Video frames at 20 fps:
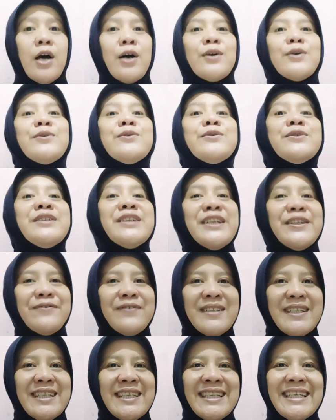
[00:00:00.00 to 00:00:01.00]
Good
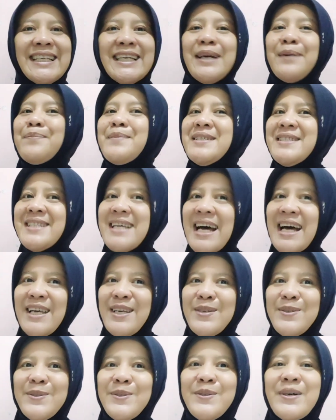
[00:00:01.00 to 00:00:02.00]
evening, Miss
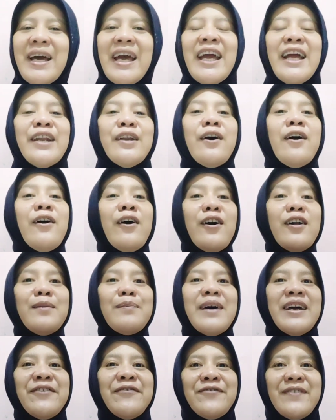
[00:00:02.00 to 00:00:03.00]
Ayu and all
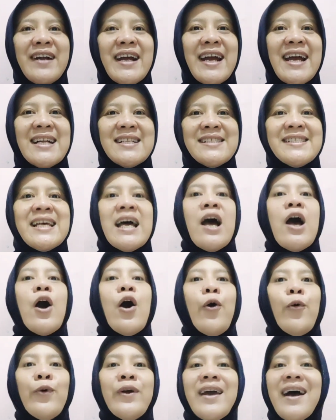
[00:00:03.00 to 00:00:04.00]
my friends.
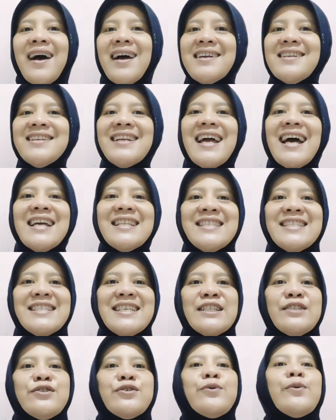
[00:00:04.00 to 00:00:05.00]
We are
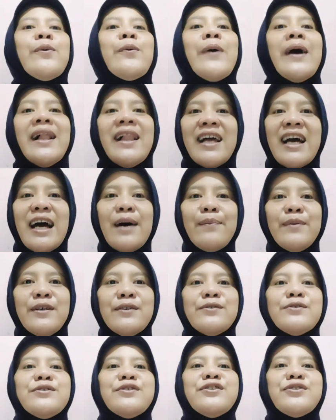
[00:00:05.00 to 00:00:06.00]
delighted to welcome
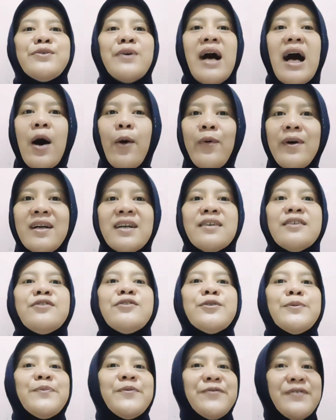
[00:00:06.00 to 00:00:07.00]
you to our
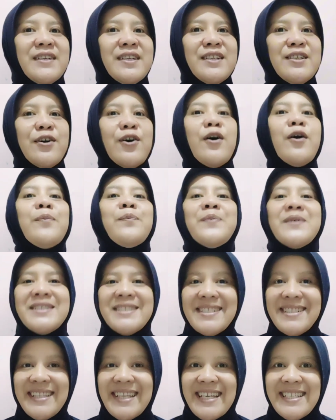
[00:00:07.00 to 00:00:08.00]
group video
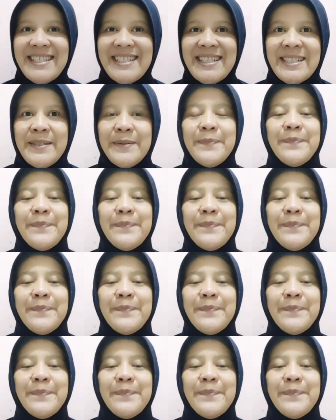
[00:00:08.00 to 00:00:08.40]
presentation.